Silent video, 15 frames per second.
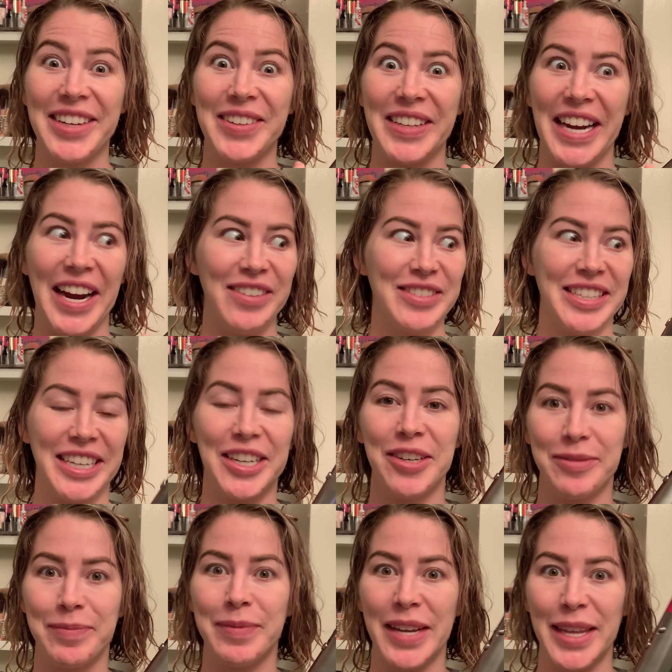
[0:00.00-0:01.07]
Literally, I have to like
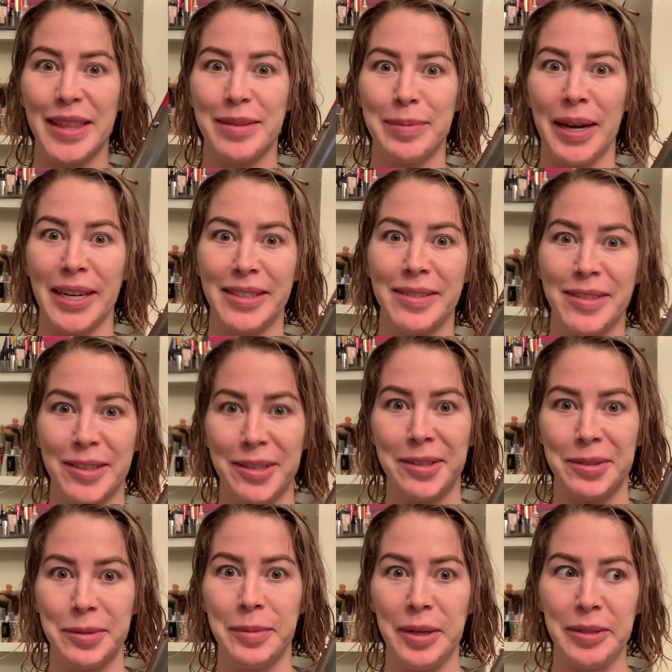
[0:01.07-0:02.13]
go take this back to her
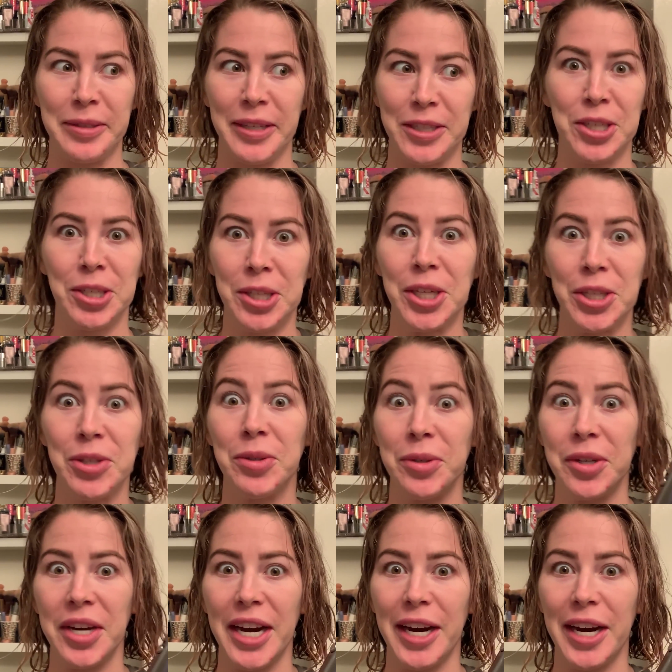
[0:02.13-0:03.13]
tomorrow so that she can like do her